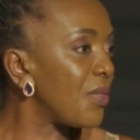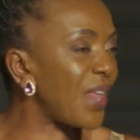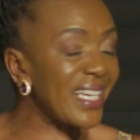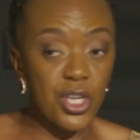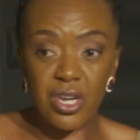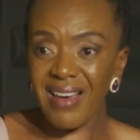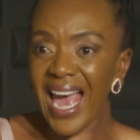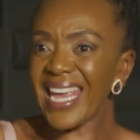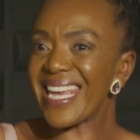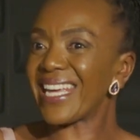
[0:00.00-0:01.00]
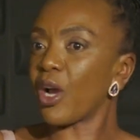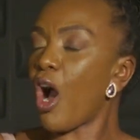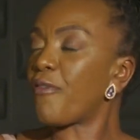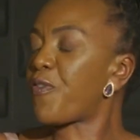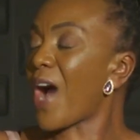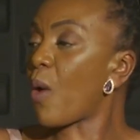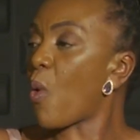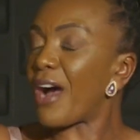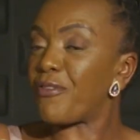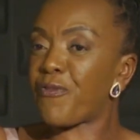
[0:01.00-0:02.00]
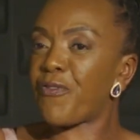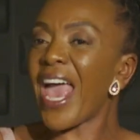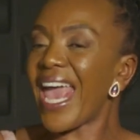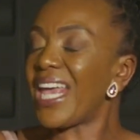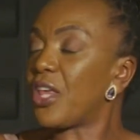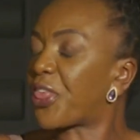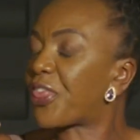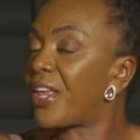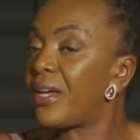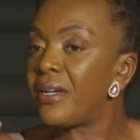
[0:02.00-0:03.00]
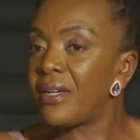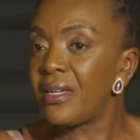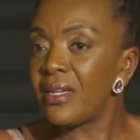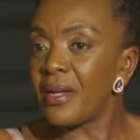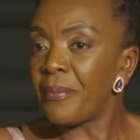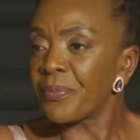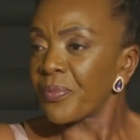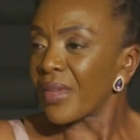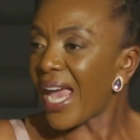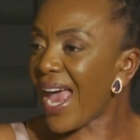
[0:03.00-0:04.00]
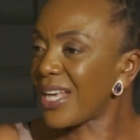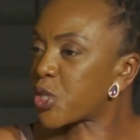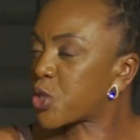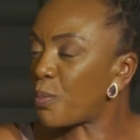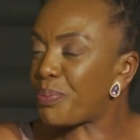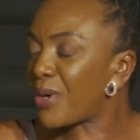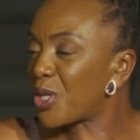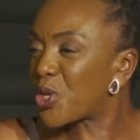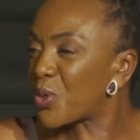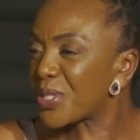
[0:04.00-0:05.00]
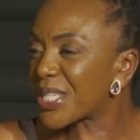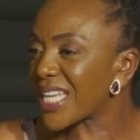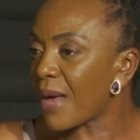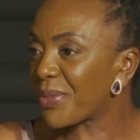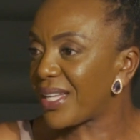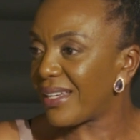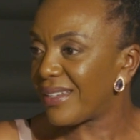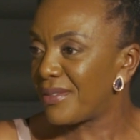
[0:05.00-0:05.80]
The trying of our faith has to produce something.